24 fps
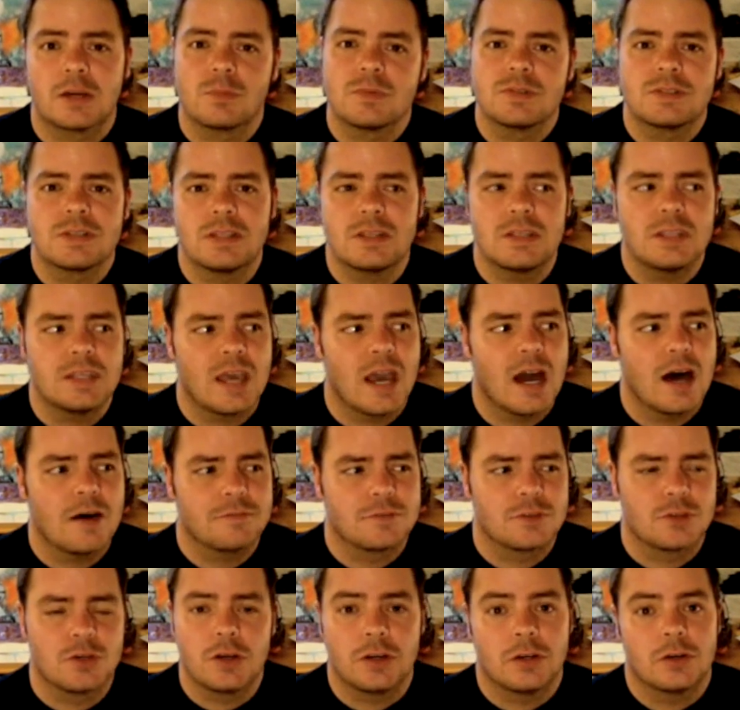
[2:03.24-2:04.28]
and it was in the
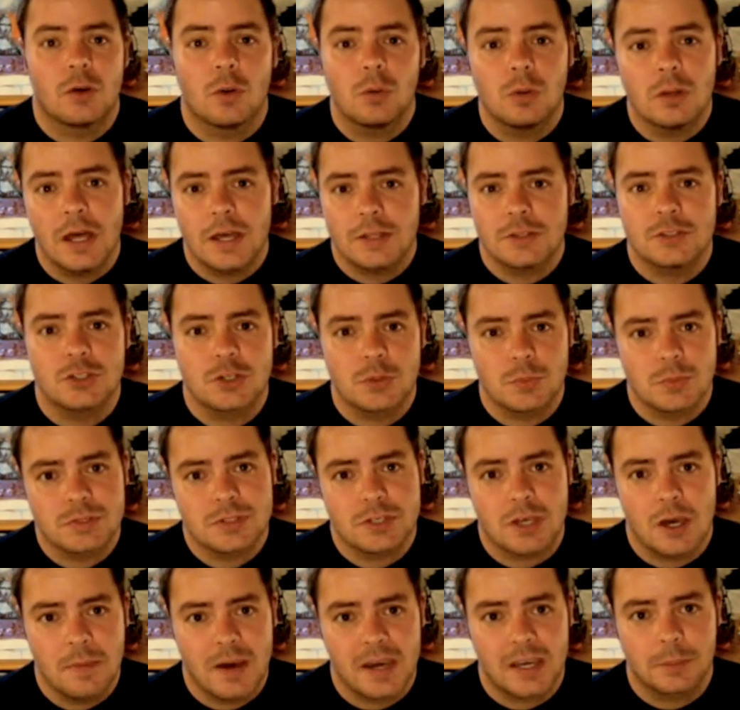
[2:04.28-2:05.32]
afternoon, and all I had to do was
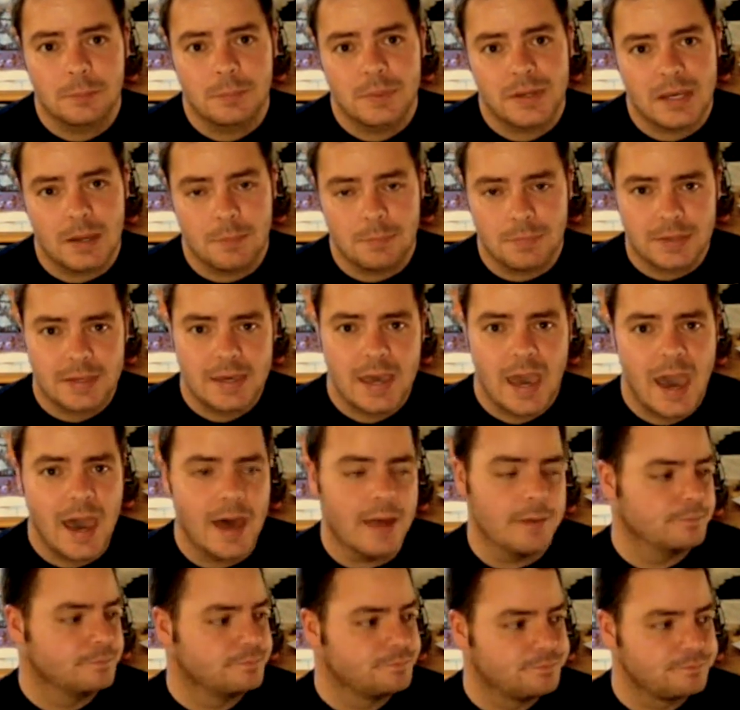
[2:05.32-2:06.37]
go back and pick up the
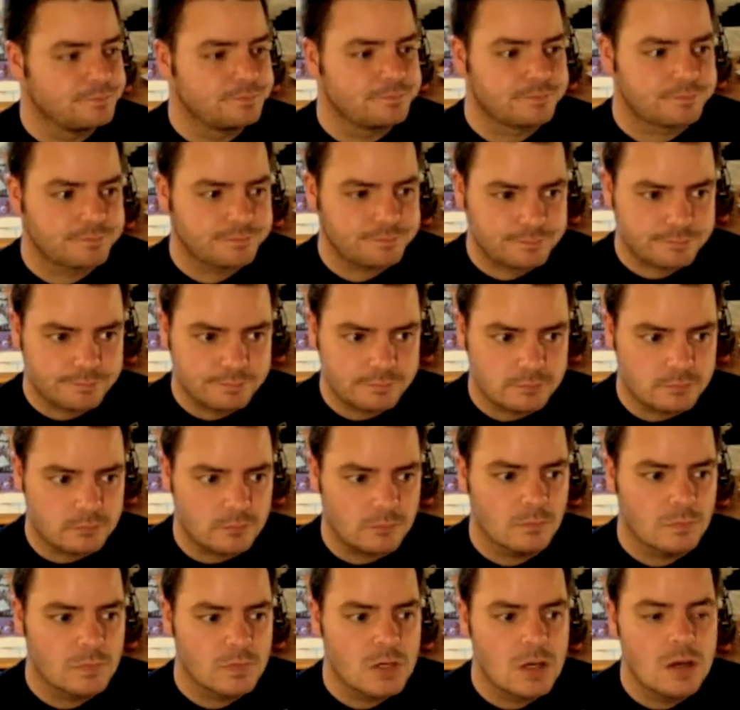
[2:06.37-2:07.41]
cat.
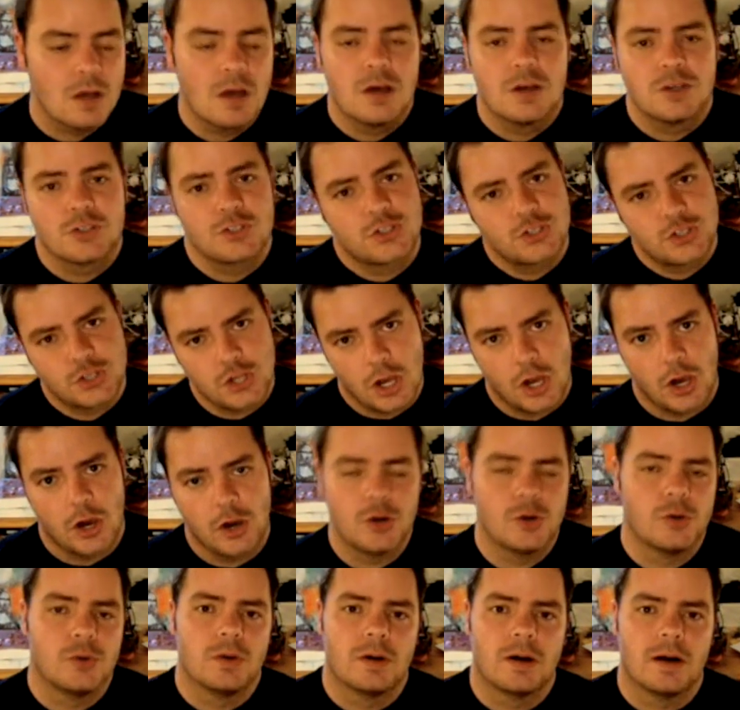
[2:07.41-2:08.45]

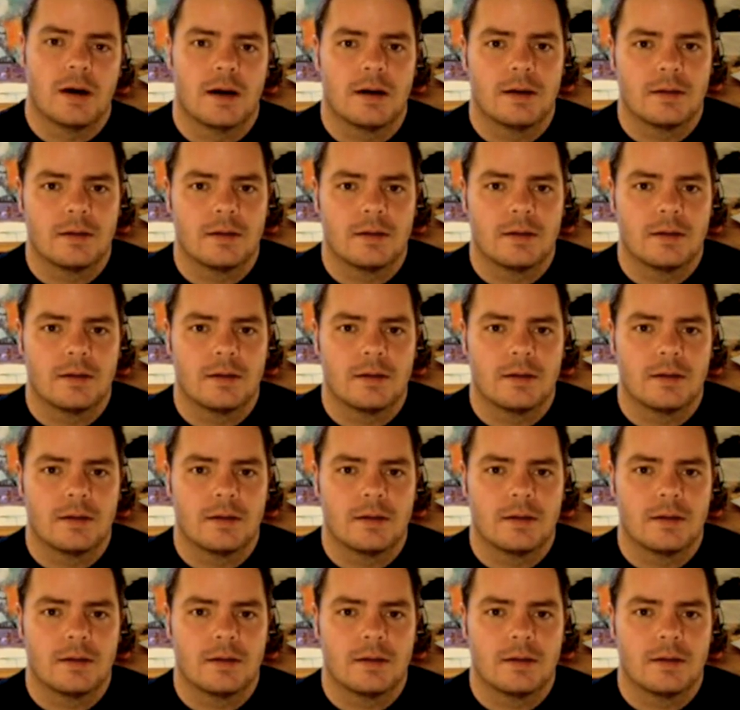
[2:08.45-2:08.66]
So,